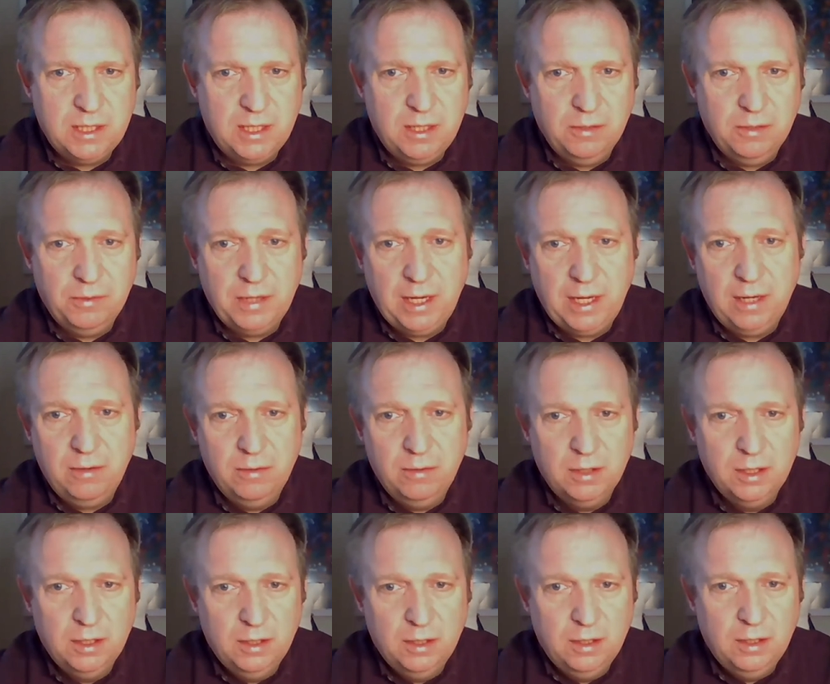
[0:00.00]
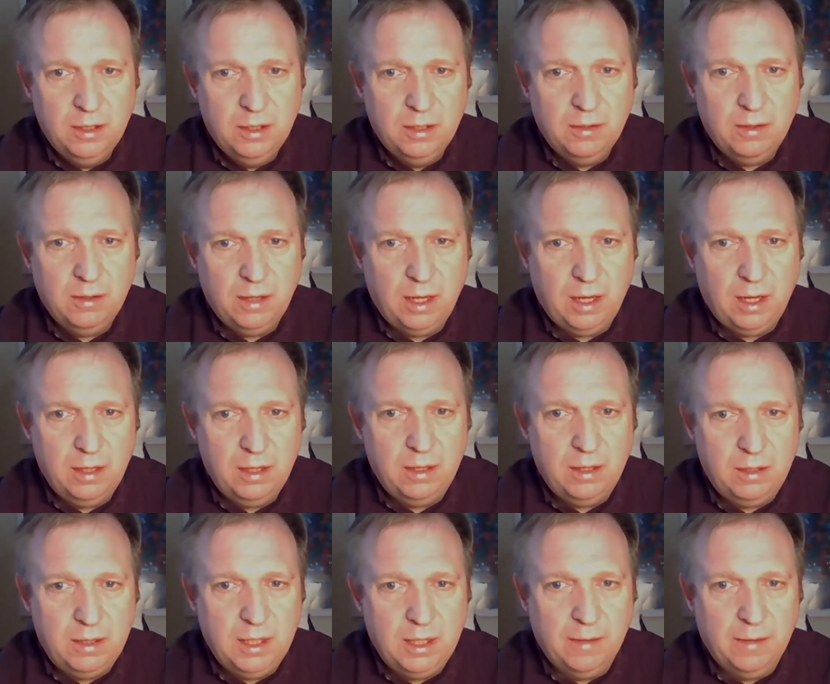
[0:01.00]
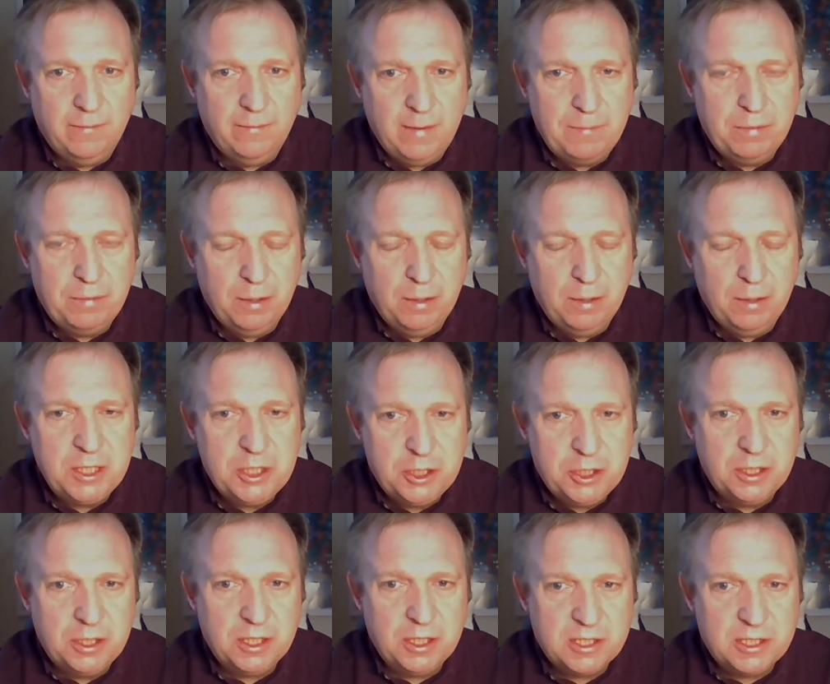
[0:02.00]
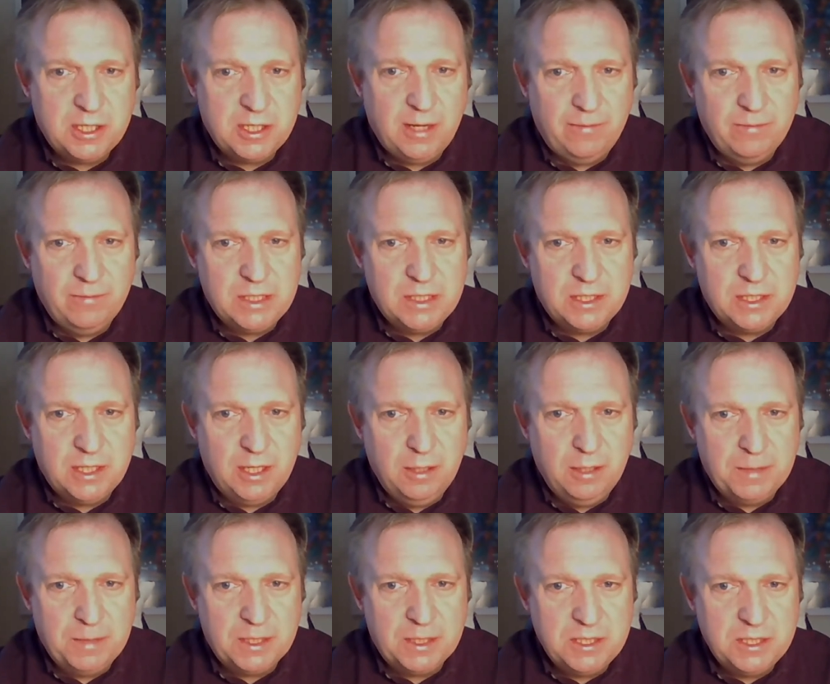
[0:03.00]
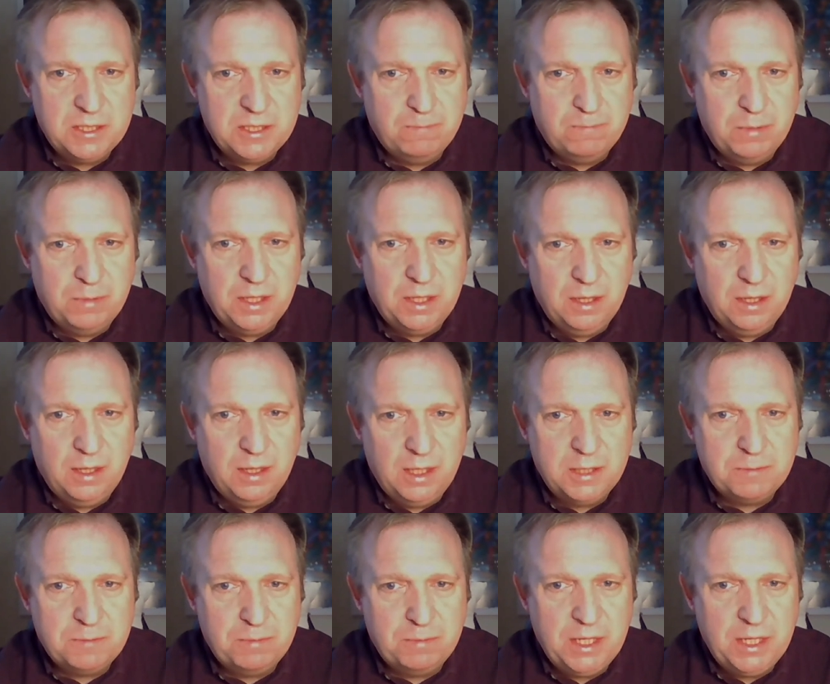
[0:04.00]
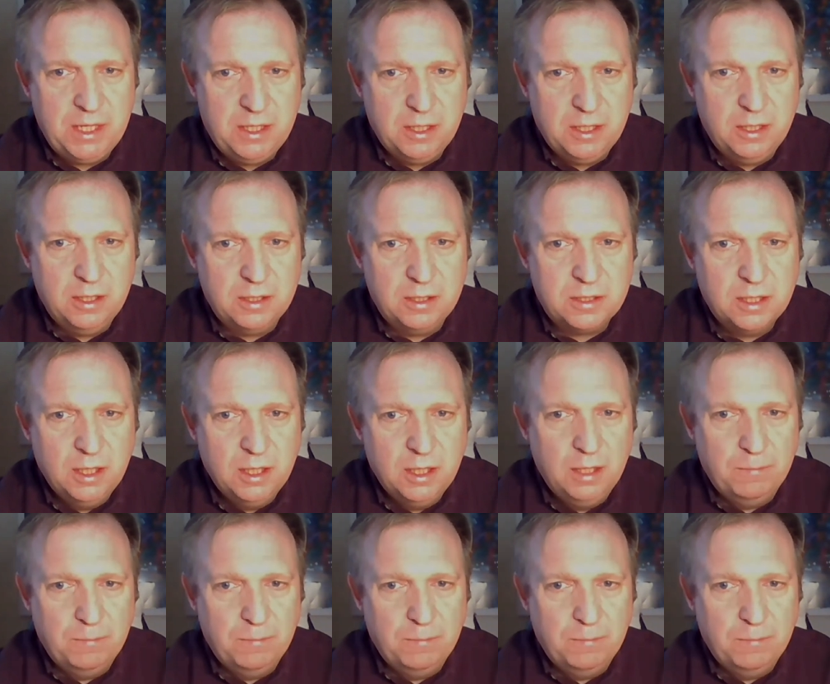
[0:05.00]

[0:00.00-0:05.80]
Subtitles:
a deal. Now, they probably should accept this deal because it's pretty good.